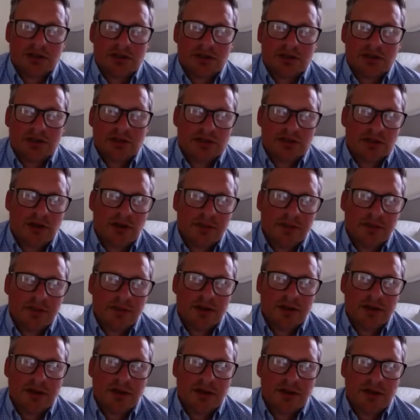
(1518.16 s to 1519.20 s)
Simon,
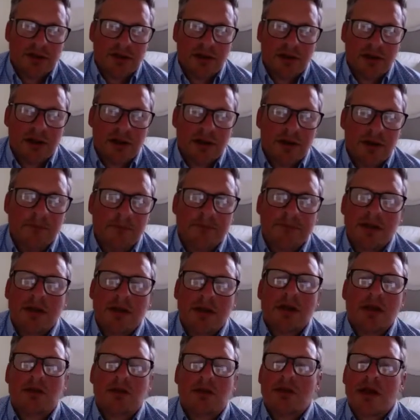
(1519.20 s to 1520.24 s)

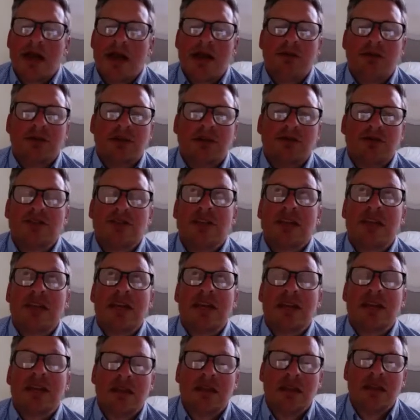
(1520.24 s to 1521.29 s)
how do you
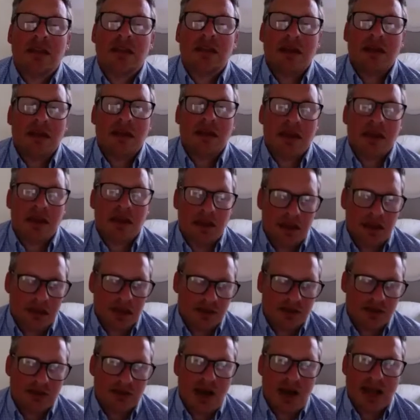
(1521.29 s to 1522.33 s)
see the
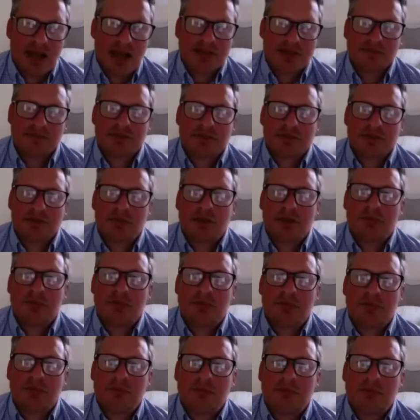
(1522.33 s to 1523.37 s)
interaction
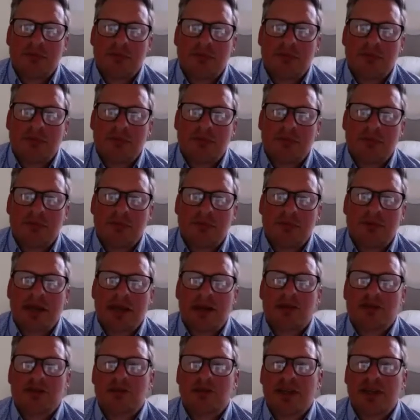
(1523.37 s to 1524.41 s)
between
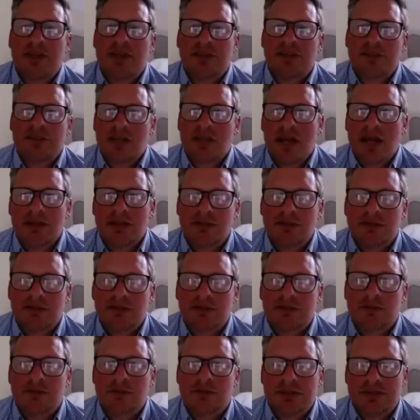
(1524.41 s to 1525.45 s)
pedagogical leaders
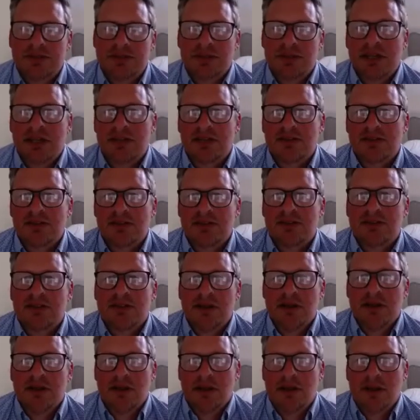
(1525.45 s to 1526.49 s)
and school
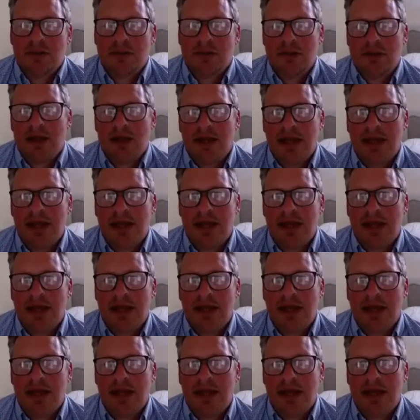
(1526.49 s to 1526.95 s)
business leaders